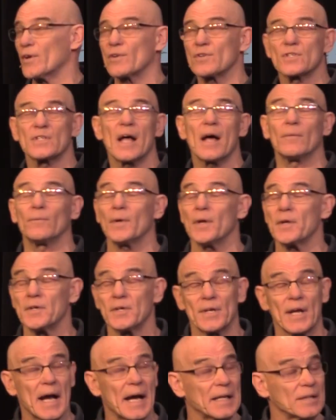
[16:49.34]
there's not
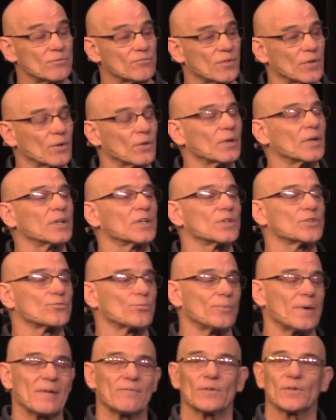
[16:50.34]
run and hide fear, it
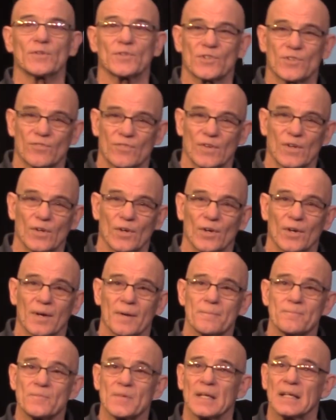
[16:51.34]
is reverence fear.
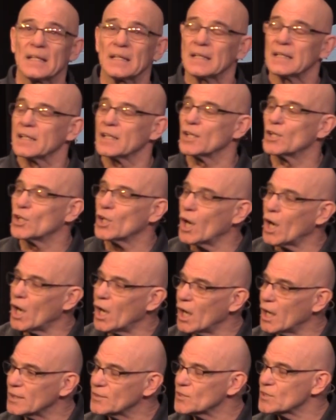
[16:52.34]

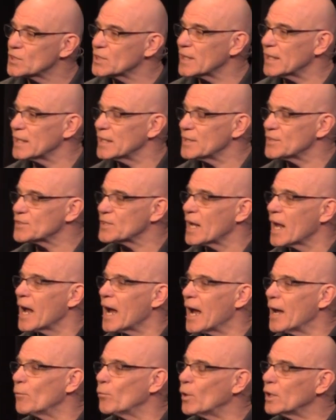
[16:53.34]
God says,
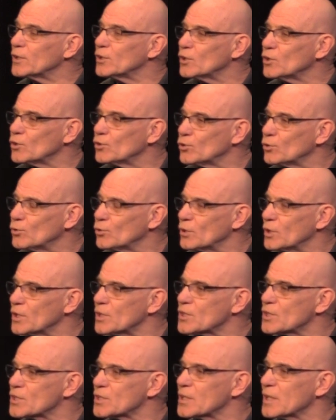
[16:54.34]
I want you to do
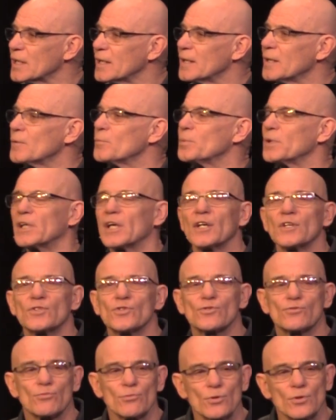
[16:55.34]
this
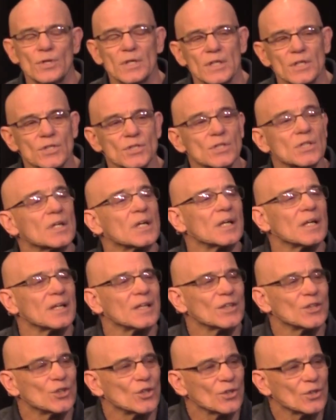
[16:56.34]
because through this
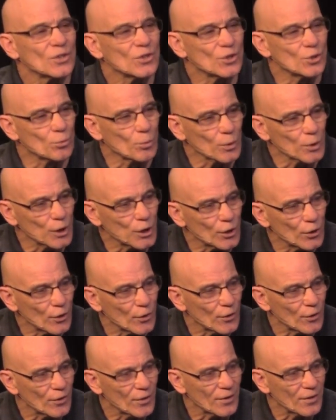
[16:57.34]
you will
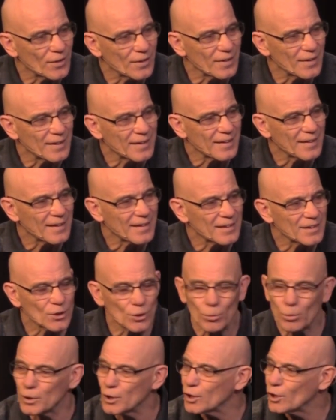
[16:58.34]
learn.
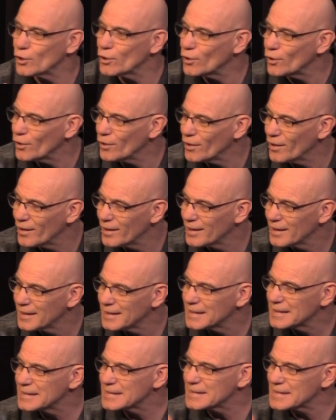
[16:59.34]
You will learn.
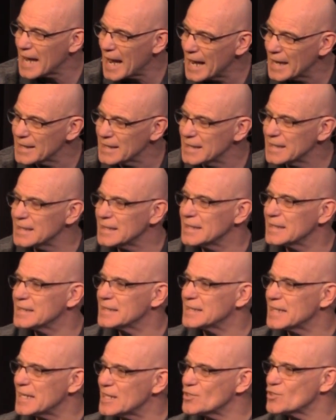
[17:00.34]
Tithing
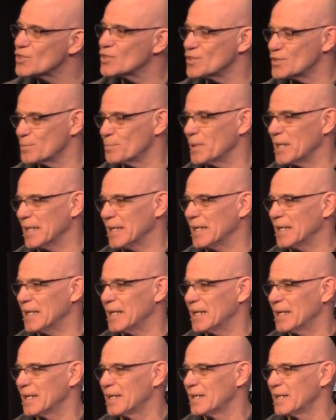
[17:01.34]
teaches me